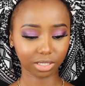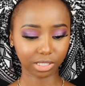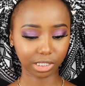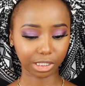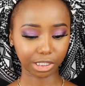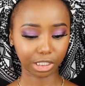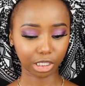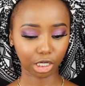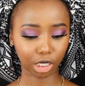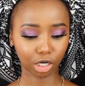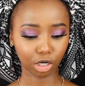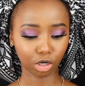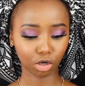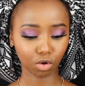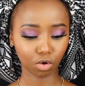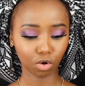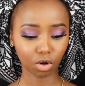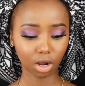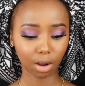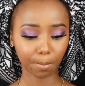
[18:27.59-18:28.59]
is the
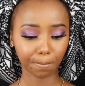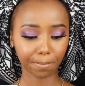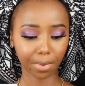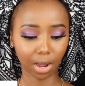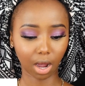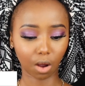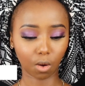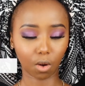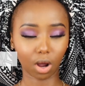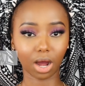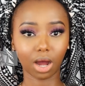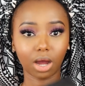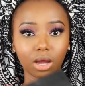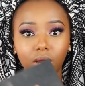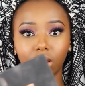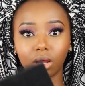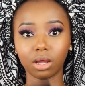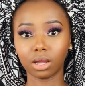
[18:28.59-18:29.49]
Glow Power